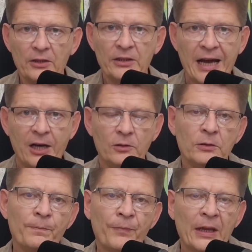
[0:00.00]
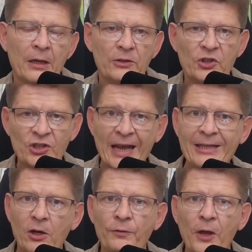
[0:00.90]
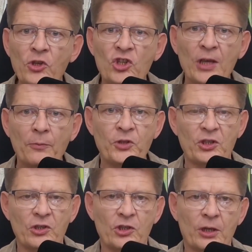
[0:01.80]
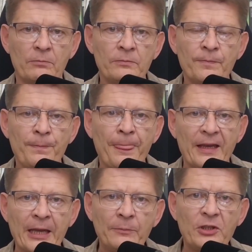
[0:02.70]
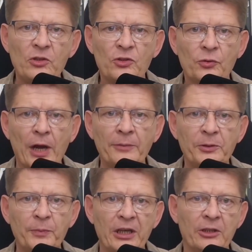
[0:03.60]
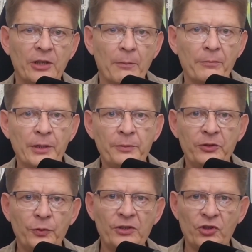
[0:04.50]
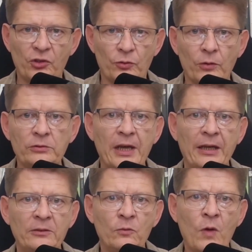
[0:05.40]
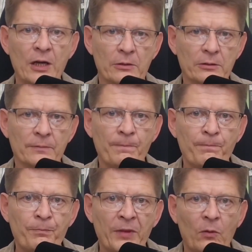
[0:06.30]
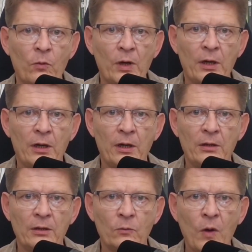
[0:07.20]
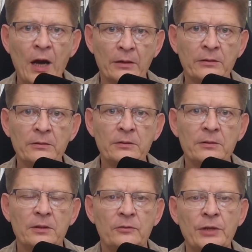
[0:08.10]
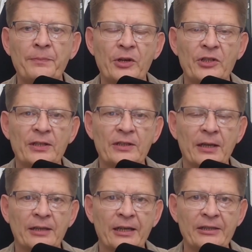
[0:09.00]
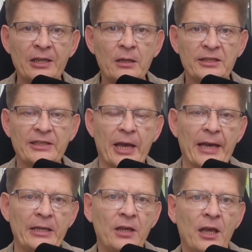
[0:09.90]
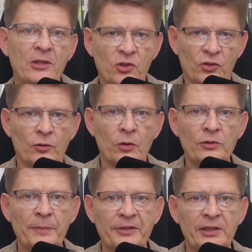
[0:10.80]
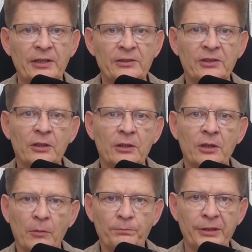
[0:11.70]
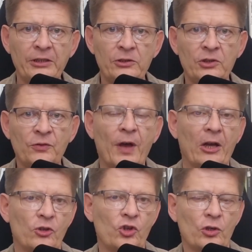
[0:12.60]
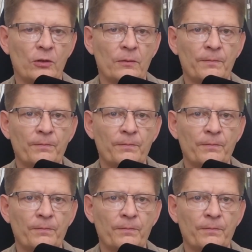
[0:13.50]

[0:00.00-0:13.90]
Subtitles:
Now, the state of each subsystem can be described by a number between 0 and 1, where 1 represents an ideal state and 0 represents complete dysfunction.